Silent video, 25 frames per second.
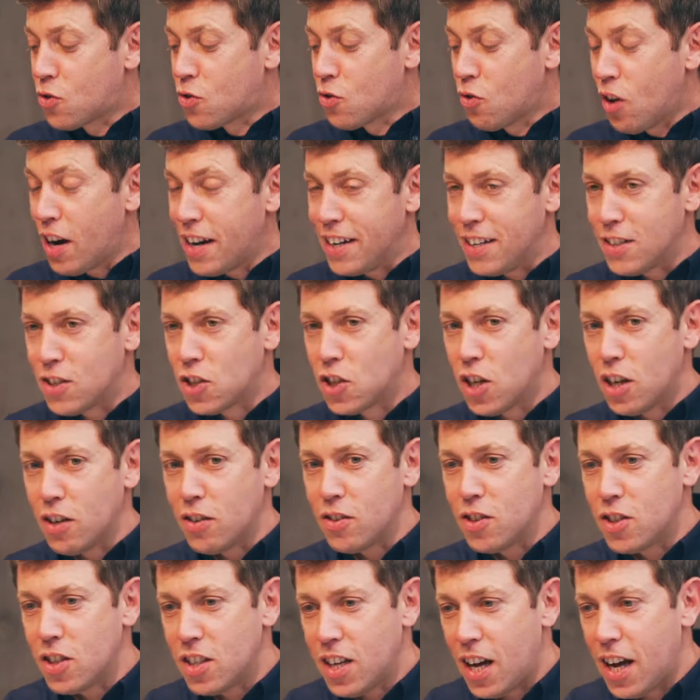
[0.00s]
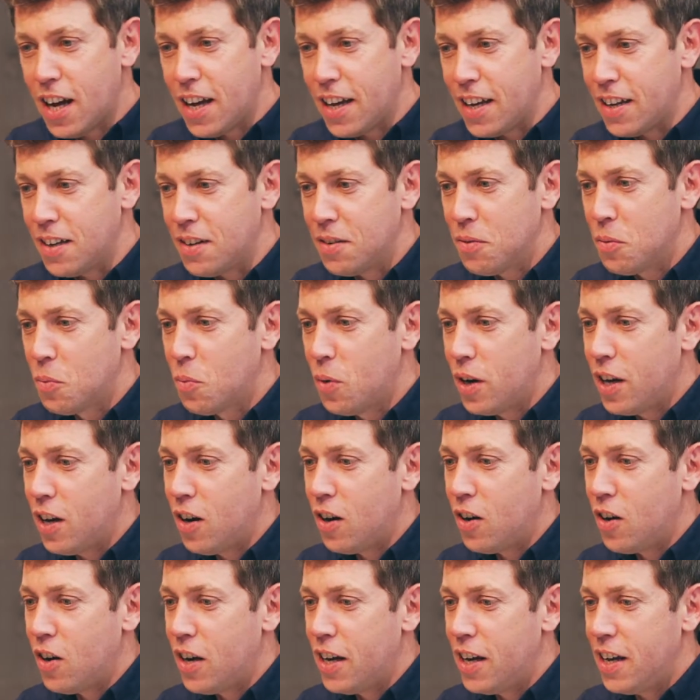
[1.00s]
Great. So today we
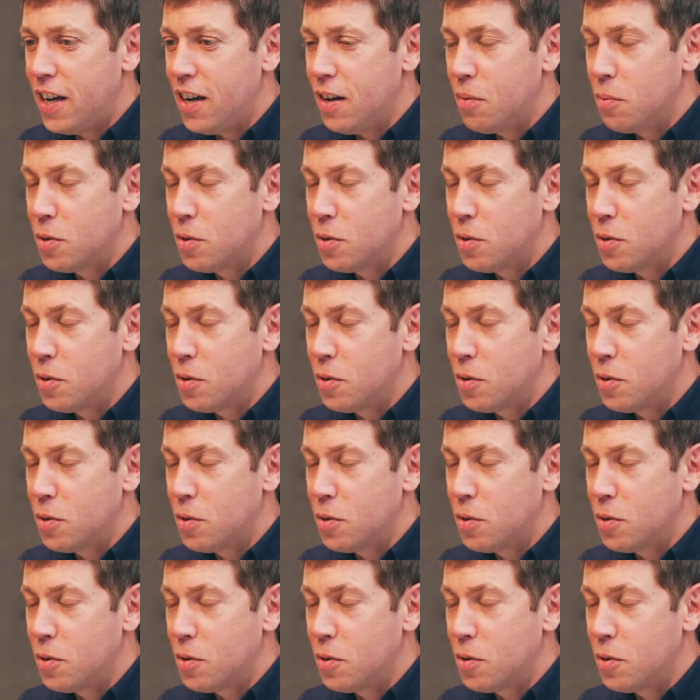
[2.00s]
are here